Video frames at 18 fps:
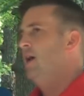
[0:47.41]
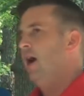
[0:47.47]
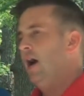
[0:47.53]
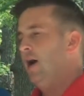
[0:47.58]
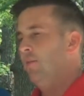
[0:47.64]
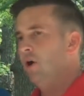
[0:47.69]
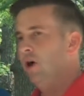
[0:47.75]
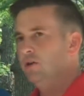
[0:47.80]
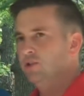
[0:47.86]

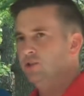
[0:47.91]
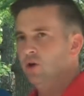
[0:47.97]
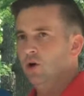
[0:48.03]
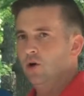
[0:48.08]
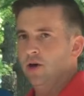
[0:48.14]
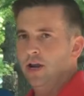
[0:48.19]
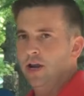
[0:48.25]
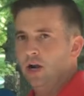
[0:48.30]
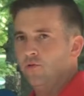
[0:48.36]
I'm
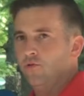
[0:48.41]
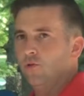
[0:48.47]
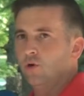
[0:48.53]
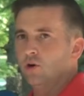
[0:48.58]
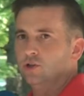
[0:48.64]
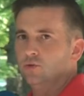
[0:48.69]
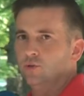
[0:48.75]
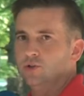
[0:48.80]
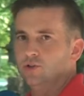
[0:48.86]
also an Air
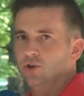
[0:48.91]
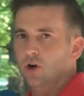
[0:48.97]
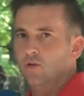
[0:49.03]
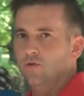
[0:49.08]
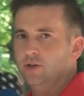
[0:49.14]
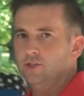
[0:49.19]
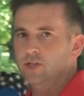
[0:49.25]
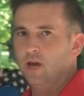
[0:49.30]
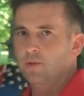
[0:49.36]
Force
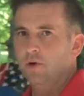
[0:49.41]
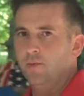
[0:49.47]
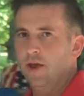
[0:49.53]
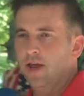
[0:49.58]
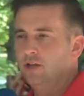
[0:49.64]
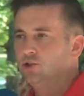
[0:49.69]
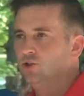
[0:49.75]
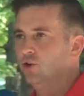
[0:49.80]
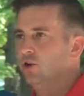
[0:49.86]
reservist. I'm a
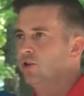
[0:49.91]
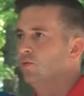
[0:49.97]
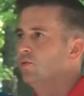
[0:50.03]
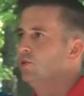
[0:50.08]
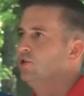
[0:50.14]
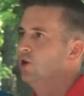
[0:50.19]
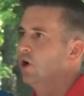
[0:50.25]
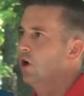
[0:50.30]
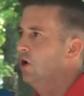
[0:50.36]
major in the
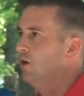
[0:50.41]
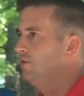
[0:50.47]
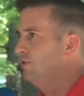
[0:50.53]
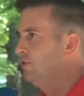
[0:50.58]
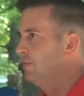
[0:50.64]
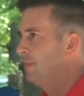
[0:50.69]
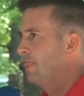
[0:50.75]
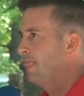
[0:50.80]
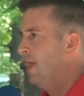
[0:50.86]

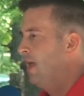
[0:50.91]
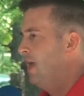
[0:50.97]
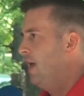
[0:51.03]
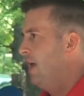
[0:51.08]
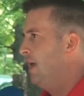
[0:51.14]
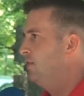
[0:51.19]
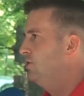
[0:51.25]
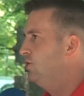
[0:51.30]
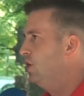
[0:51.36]
reserves.
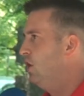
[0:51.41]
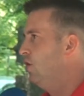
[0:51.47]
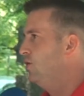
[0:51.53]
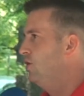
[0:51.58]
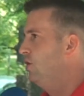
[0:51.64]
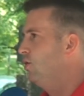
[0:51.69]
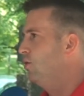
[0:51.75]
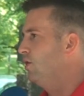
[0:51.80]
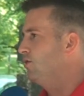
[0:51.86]
And so
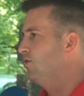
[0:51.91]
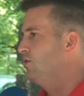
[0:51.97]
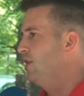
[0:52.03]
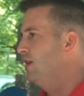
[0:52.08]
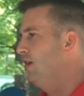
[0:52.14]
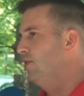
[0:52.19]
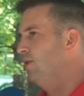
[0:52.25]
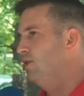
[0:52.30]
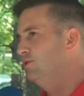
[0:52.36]
you will
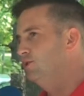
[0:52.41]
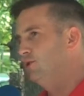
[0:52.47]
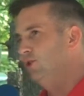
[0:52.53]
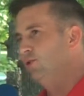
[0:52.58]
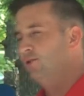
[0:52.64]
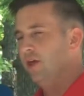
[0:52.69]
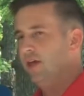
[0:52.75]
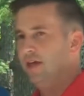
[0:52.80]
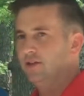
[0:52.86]
see those
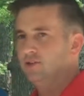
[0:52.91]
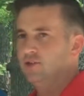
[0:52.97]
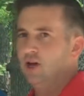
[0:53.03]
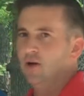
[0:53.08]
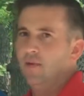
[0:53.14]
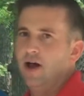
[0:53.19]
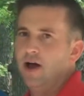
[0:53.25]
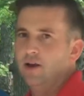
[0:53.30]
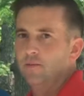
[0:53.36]
two things
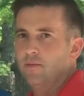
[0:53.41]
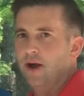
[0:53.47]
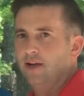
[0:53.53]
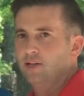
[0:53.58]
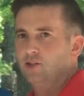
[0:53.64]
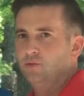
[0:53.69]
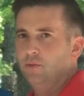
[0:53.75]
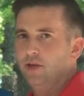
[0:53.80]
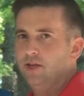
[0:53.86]
come out in
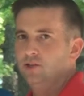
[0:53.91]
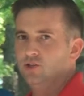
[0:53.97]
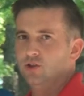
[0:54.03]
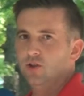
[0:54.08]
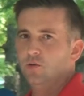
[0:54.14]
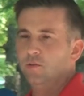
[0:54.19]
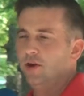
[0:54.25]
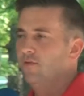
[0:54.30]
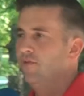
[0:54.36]
my speech a
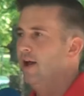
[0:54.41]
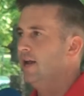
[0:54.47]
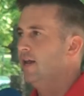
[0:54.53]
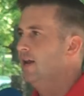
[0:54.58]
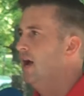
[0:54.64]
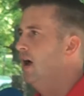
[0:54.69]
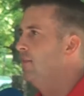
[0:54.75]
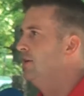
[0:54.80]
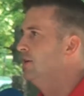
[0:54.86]
little bit of
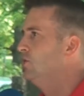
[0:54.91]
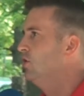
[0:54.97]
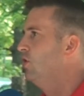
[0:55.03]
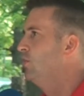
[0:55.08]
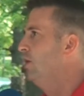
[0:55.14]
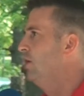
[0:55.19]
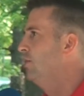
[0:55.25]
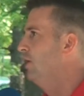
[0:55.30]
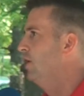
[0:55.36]
economics, a
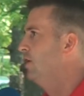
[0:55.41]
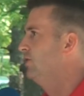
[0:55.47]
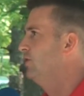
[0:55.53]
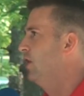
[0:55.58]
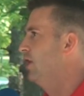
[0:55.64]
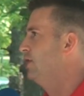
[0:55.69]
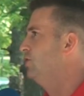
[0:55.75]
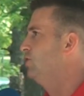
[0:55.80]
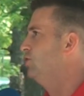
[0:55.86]
little bit of
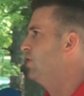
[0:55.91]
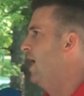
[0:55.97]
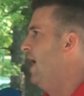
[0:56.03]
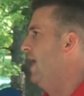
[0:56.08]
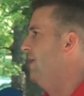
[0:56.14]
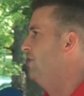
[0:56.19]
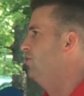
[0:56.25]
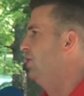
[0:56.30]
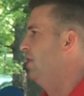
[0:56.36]
military
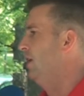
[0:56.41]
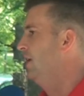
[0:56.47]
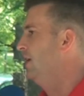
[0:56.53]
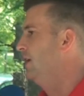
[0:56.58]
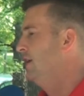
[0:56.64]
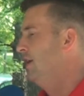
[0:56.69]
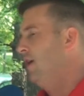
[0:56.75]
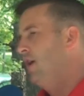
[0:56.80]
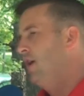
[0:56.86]
strategy.
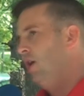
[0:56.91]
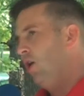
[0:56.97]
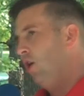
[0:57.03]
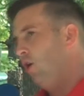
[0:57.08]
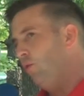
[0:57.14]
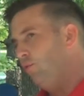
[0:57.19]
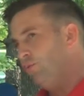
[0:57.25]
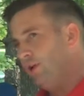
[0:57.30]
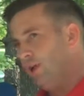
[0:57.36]

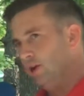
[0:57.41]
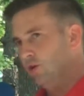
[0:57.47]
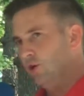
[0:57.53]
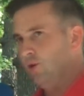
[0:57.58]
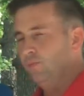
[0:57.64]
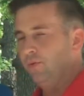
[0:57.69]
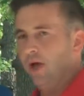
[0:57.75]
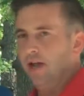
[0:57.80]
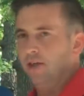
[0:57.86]
Hopefully, a
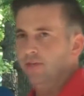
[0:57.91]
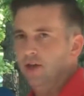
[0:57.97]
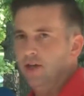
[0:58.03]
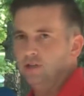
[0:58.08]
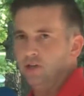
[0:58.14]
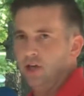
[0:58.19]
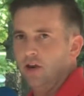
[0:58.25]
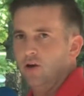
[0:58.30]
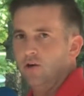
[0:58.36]
group like
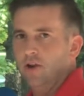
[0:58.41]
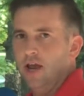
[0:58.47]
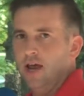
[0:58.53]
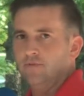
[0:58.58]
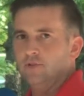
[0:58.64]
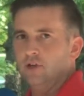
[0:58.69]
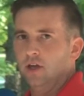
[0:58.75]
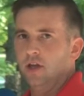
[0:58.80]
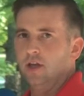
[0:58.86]
this, I don't
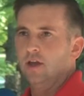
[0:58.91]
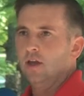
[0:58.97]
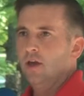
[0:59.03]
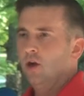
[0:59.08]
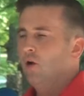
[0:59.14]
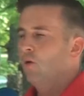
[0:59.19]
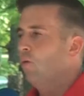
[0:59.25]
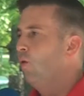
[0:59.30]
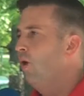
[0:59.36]
have to
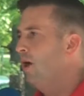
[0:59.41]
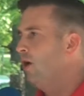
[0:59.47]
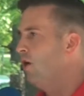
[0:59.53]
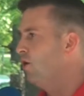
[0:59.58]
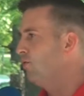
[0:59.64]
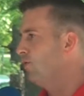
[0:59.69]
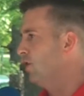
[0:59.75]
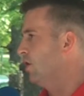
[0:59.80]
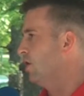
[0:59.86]
win
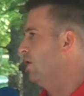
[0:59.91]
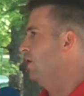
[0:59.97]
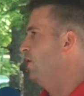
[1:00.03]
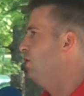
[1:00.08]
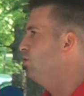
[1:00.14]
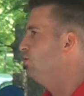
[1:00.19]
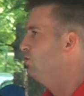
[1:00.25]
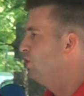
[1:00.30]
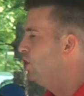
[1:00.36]
over
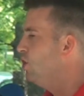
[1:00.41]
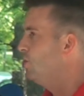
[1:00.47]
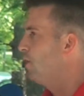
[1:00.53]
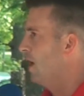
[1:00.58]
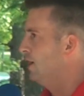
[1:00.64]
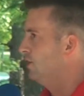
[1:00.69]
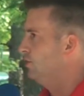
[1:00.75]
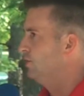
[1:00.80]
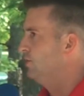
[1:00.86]
you too
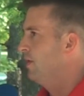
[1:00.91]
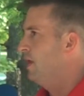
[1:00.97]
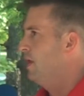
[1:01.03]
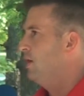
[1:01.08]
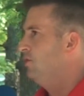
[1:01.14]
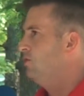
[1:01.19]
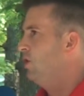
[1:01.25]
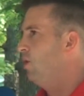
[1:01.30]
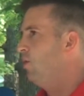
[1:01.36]
much.
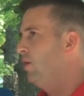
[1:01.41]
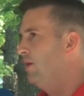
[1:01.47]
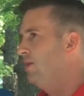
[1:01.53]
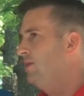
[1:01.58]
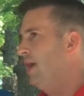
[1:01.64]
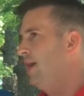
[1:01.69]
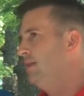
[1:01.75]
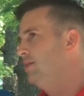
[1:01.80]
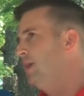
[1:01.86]
So I want
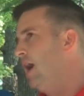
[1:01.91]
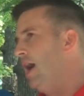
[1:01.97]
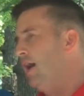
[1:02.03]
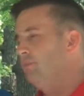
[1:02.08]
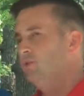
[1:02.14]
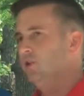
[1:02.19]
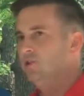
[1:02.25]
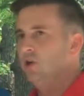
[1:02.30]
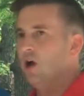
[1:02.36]
to take
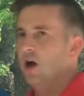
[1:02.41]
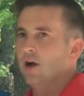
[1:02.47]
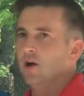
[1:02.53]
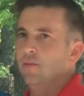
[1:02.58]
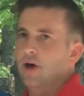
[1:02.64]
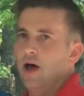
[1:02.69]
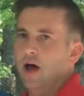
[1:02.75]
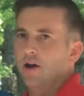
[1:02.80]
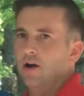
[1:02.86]
time to talk
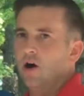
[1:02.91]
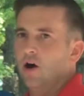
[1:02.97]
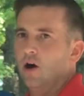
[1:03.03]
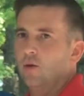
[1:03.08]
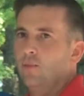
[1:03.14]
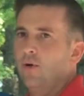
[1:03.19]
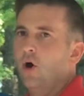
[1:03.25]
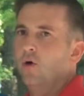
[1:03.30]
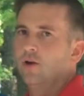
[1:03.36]
about
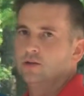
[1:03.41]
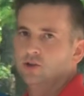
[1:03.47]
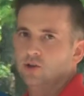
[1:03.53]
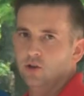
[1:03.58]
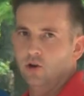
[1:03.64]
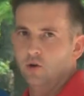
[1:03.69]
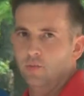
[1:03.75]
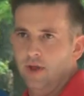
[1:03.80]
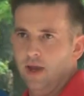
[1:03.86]
our opponents a little